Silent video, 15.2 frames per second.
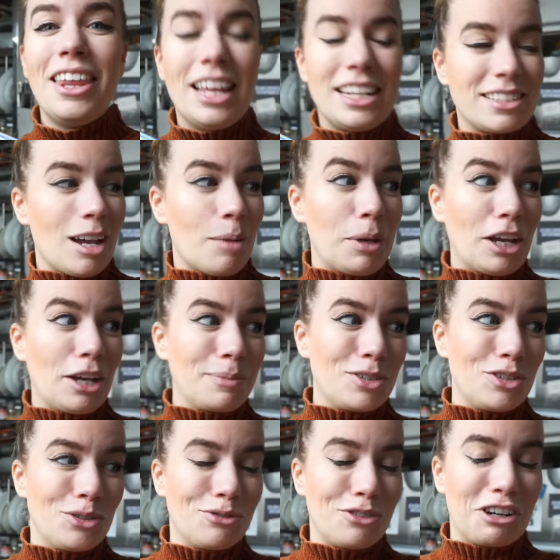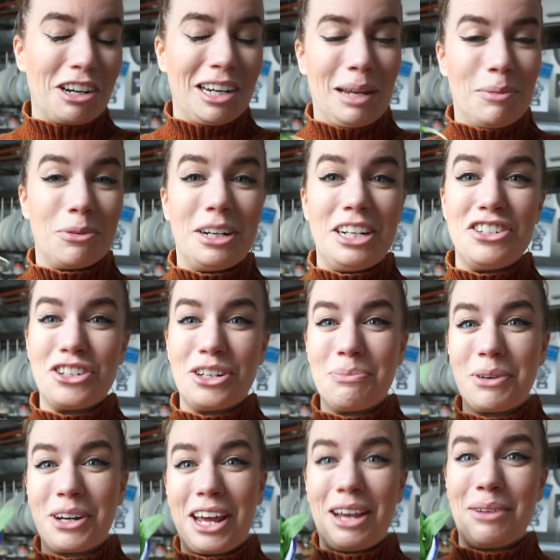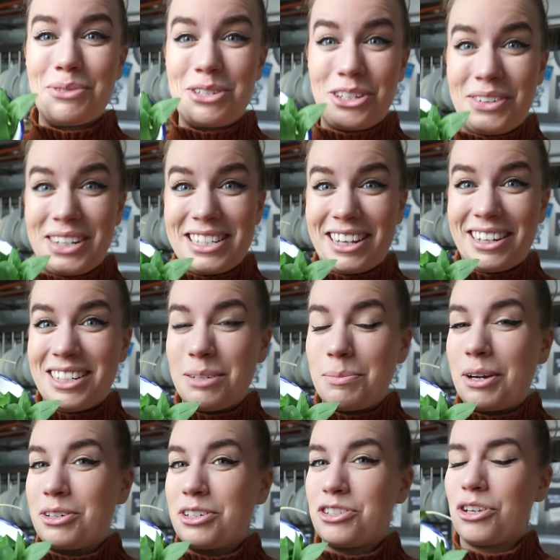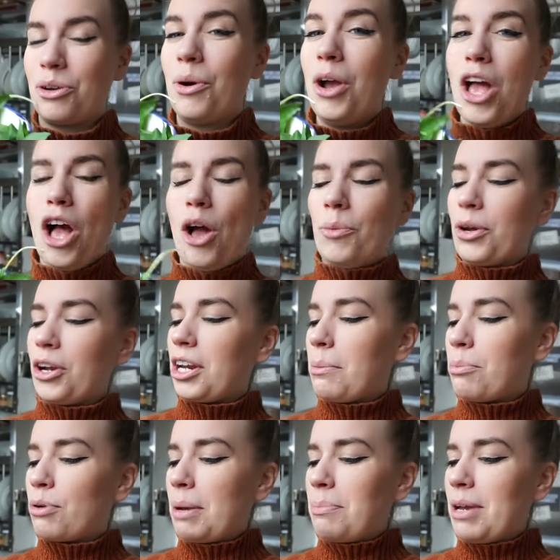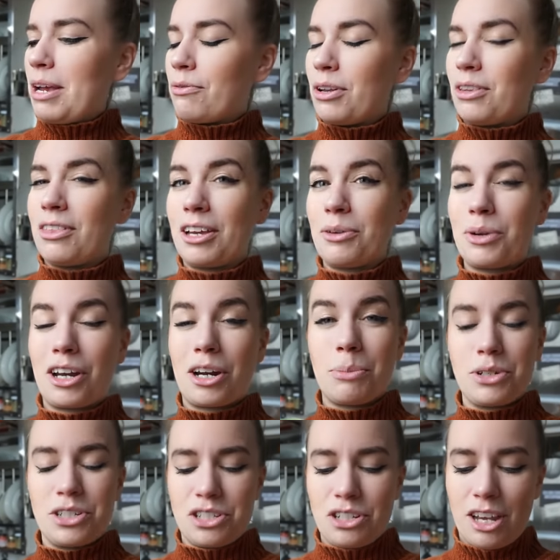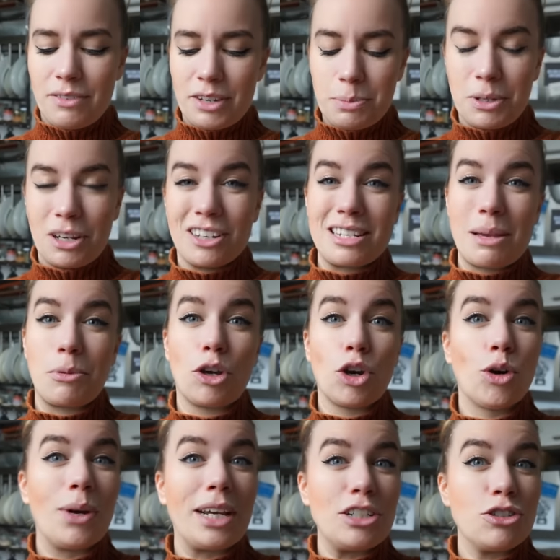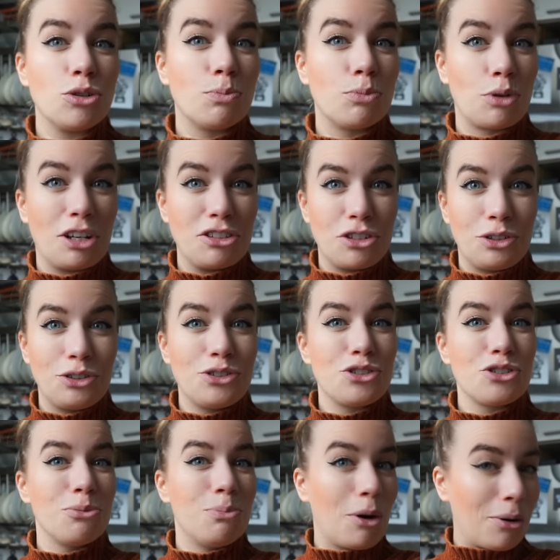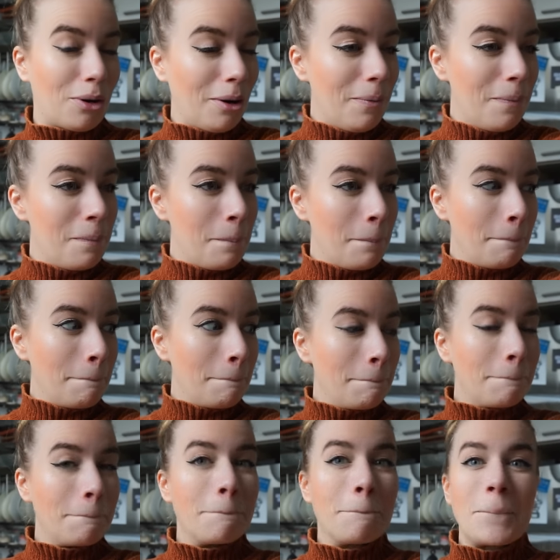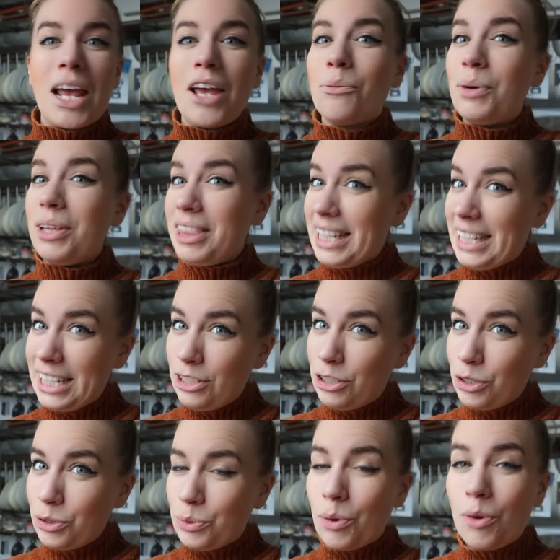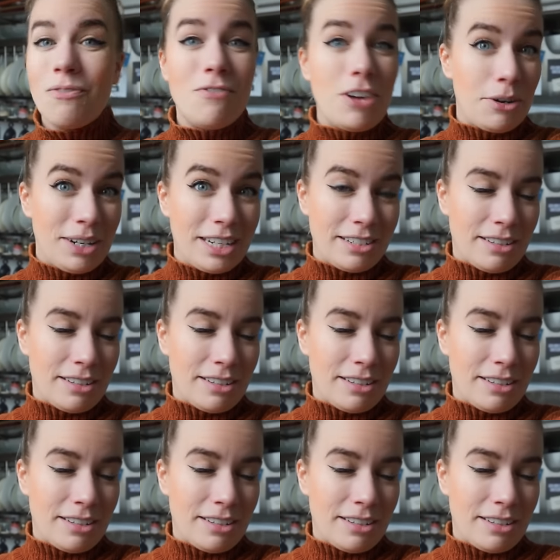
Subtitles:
that's coming up soon for a collaboration, but I am so excited about it. So we're gonna prep everything, we're gonna preserve it because I'm going to Brussels tomorrow with the EU. Very